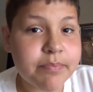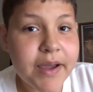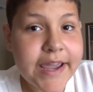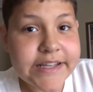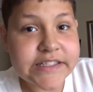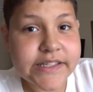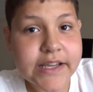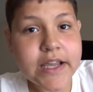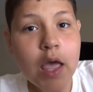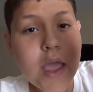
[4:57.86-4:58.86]
base
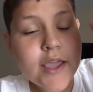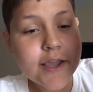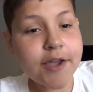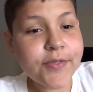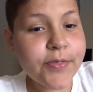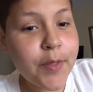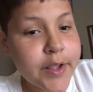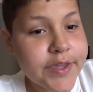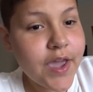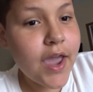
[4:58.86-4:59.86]
in the
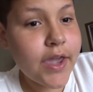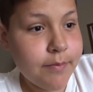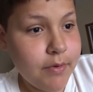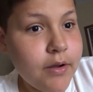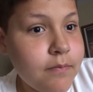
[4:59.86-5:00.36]
game.